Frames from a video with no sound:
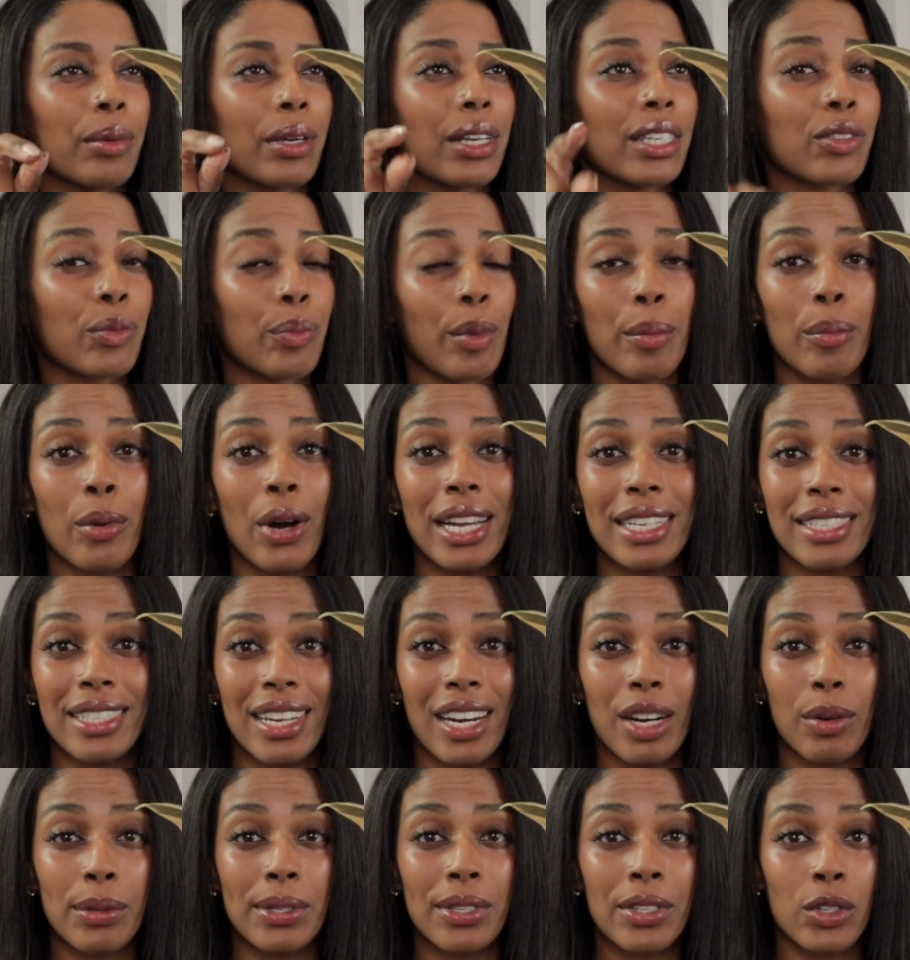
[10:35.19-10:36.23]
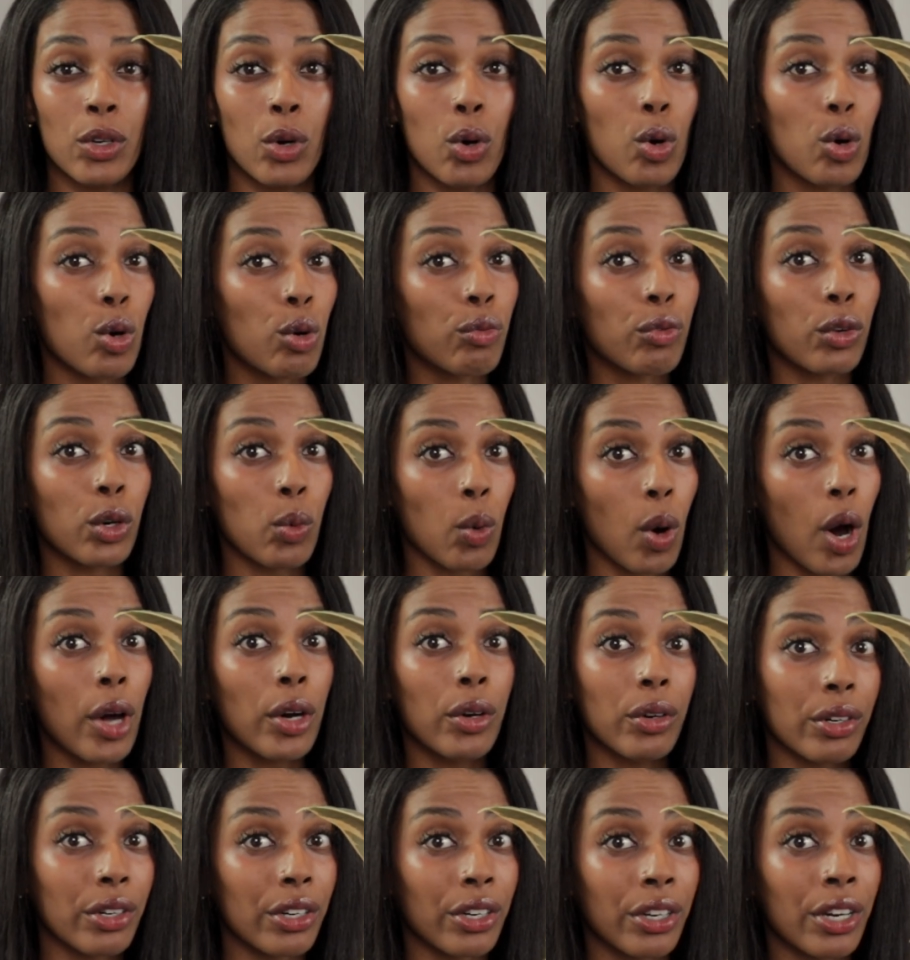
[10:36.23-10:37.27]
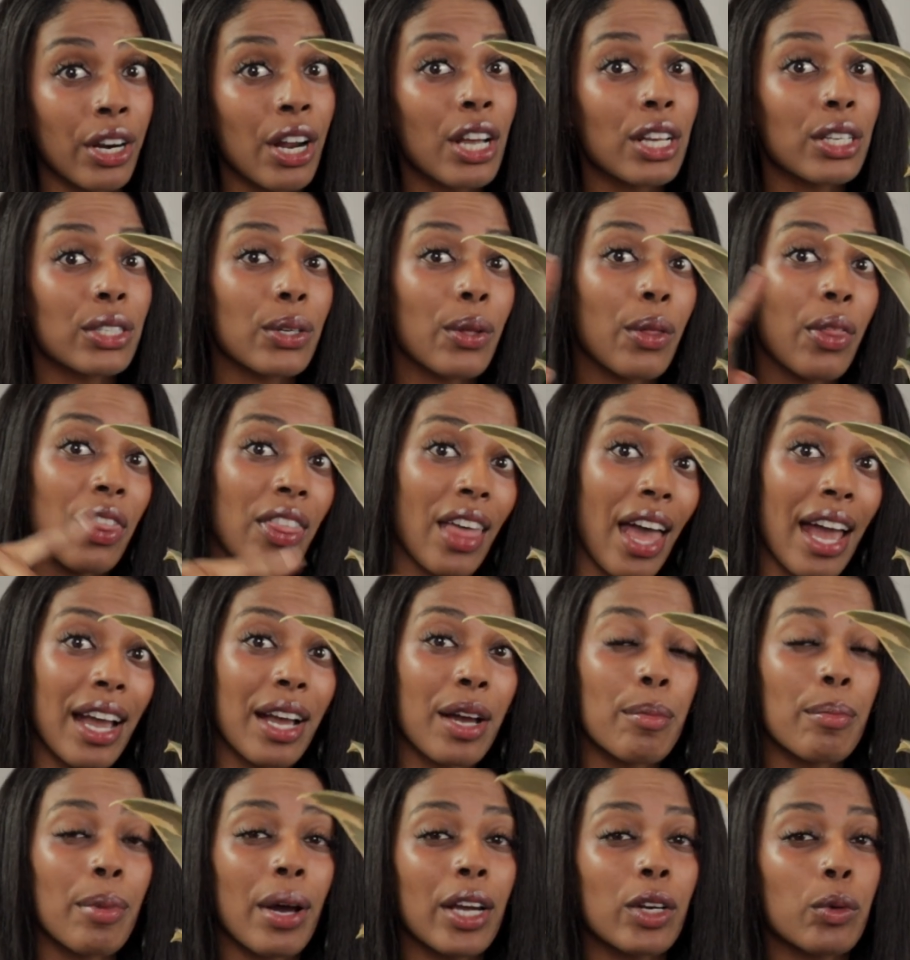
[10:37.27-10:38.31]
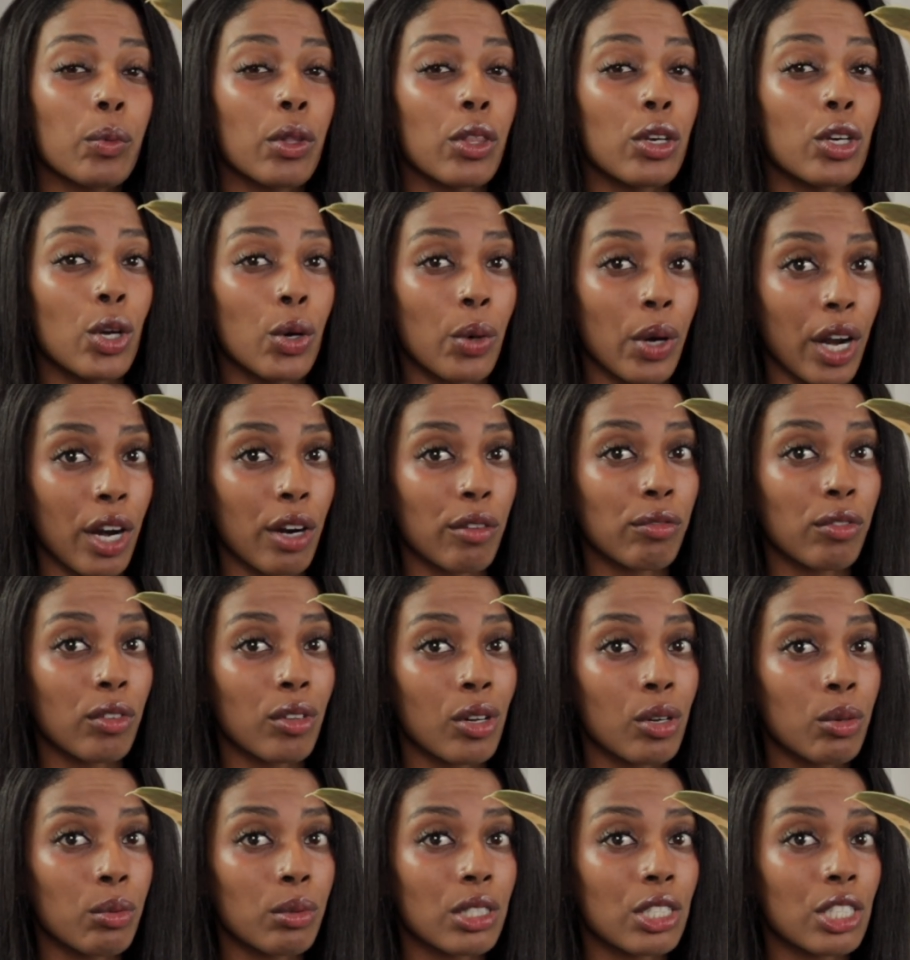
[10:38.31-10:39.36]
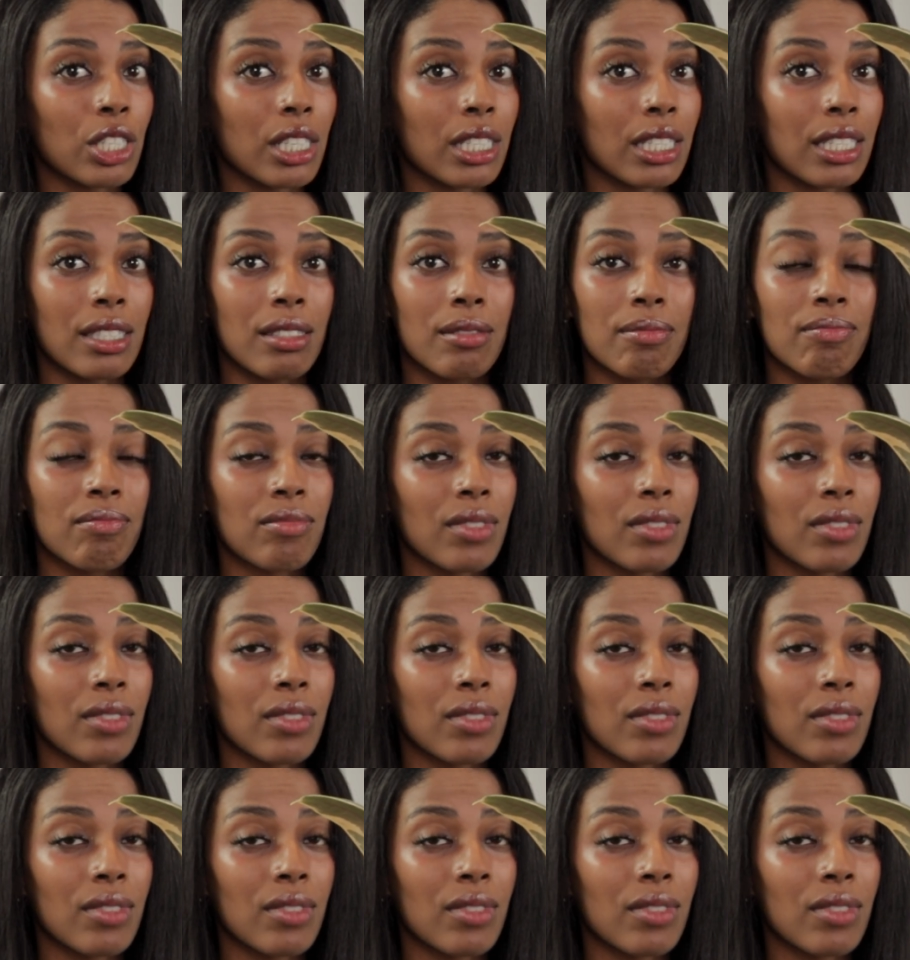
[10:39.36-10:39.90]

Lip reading: Because remember, I said I was an overwaterer, so that combined with no airflow was just